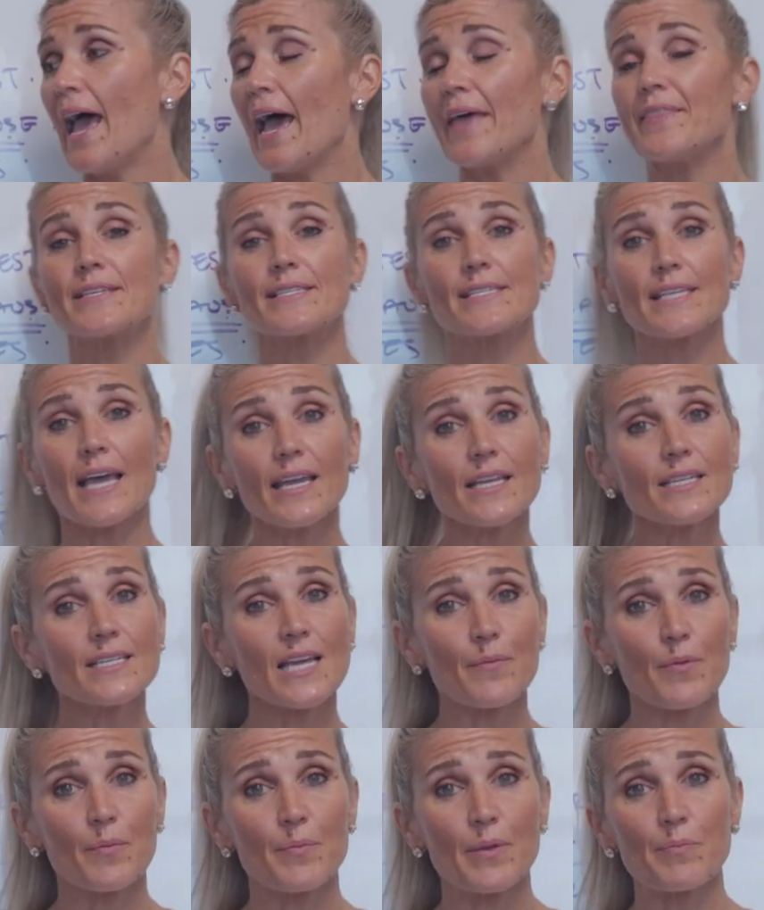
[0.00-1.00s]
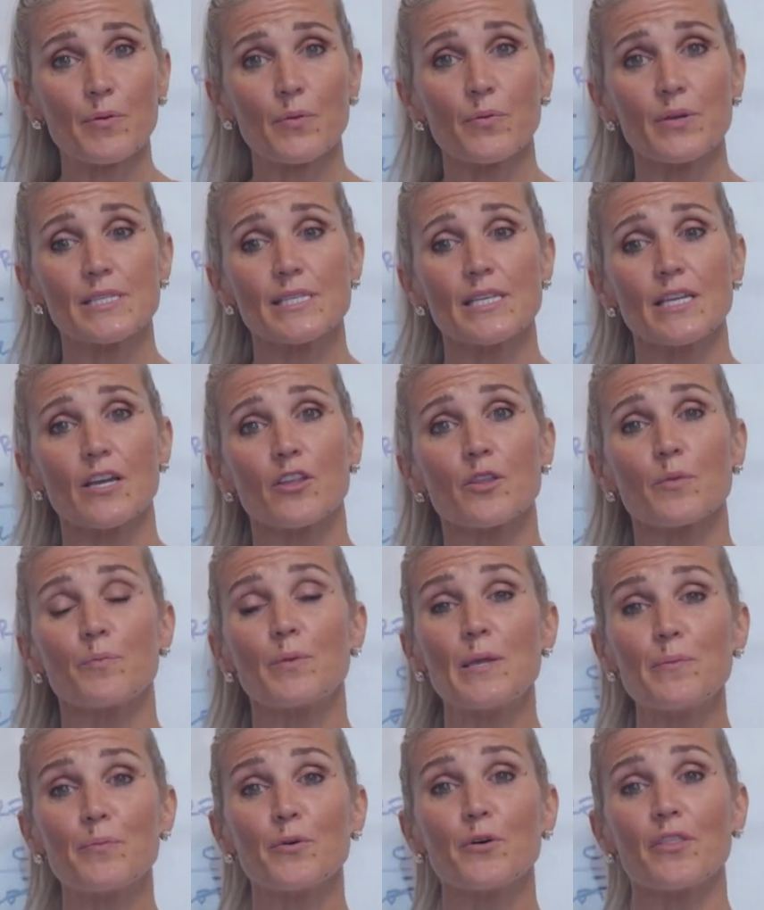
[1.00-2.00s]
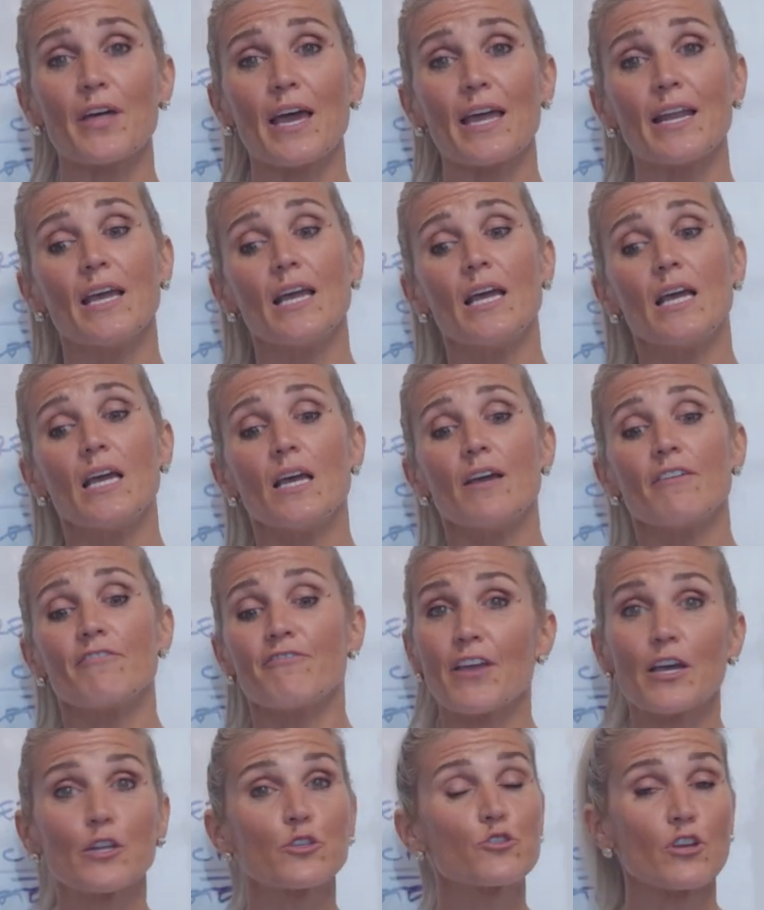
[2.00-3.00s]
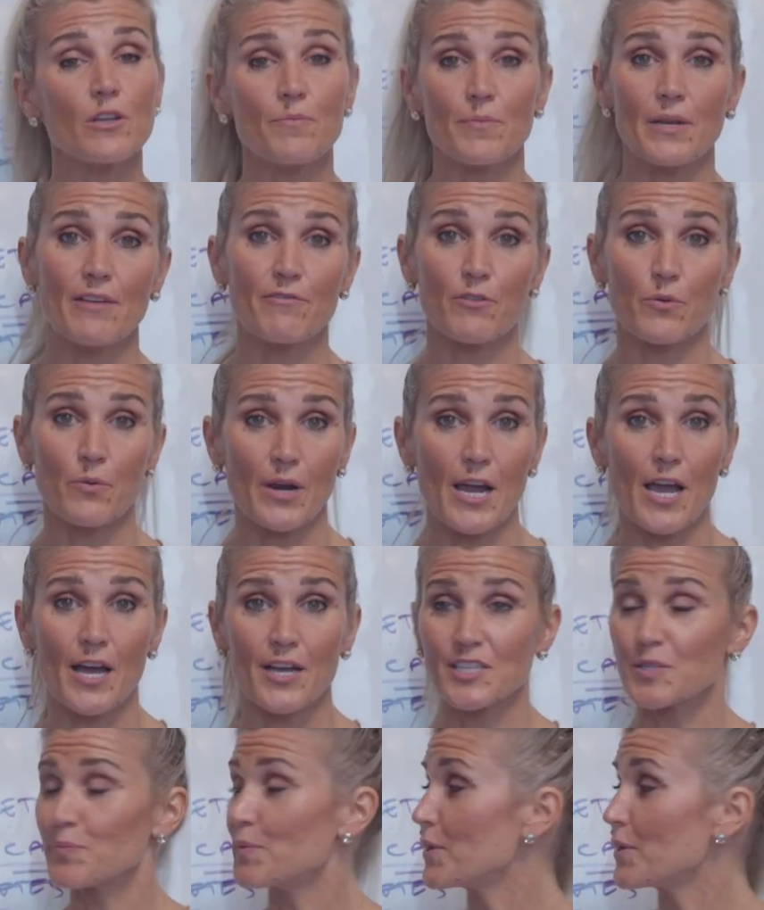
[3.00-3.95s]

And the second type of people we see are the people that failed treatment everywhere else